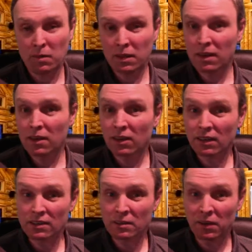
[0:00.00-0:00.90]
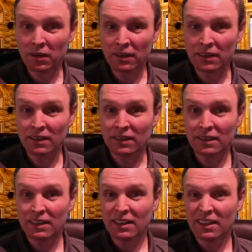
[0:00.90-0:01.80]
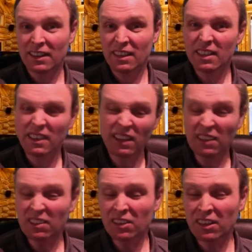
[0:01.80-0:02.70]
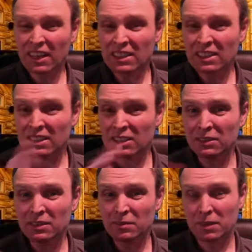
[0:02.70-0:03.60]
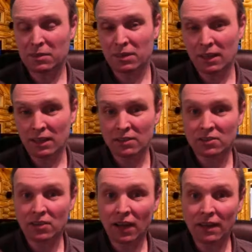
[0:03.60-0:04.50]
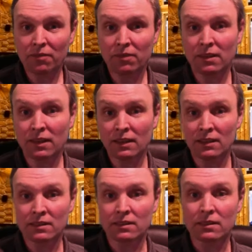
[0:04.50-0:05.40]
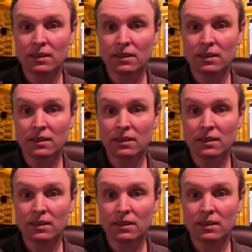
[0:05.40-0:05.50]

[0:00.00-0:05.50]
curious about it. Look to do some different things, try different things,